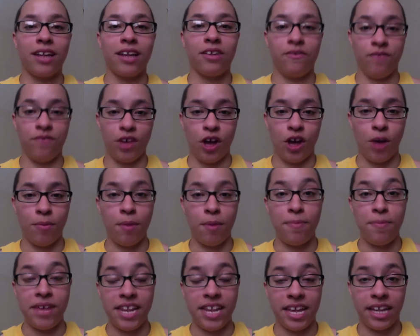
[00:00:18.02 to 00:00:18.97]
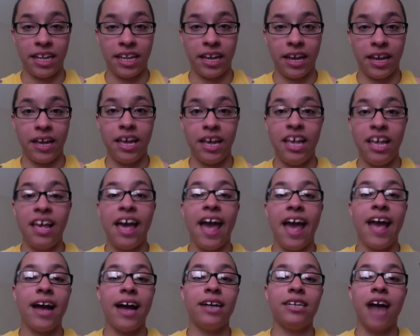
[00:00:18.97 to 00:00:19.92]
film immediately,
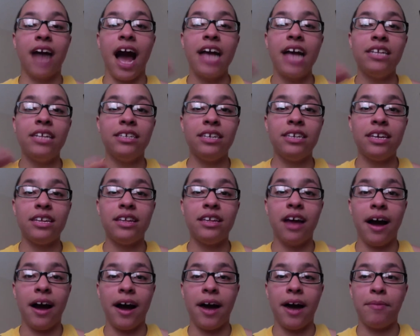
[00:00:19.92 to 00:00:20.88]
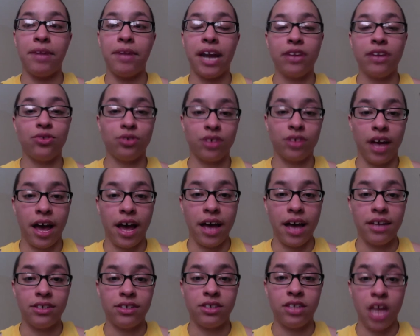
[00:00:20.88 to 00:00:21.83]
and I did an
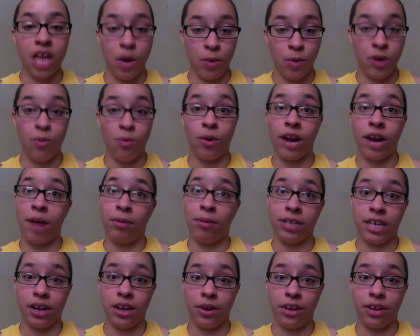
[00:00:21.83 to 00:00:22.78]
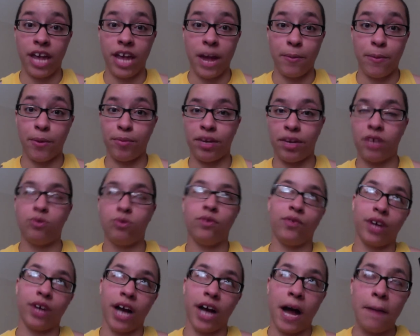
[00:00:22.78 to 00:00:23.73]
exercise that we weren't able to get on camera because we
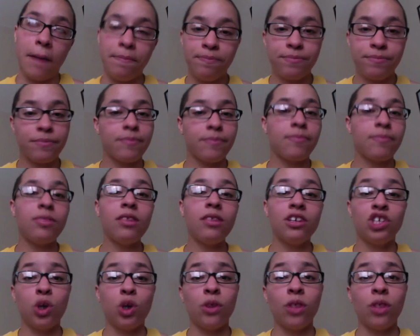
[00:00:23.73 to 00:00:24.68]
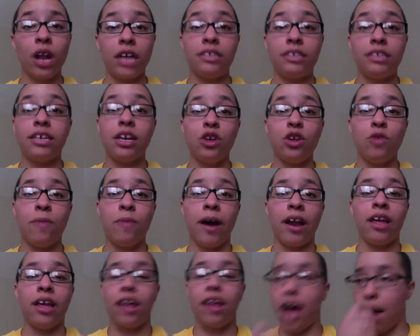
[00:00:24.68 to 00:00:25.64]
forgot. So I thought I'd tell you
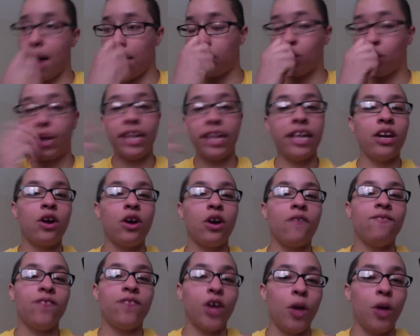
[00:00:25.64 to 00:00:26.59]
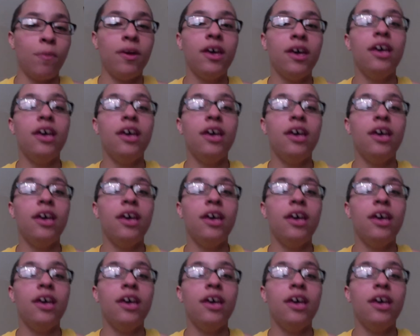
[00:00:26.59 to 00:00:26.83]
about it. I'll try to get it on film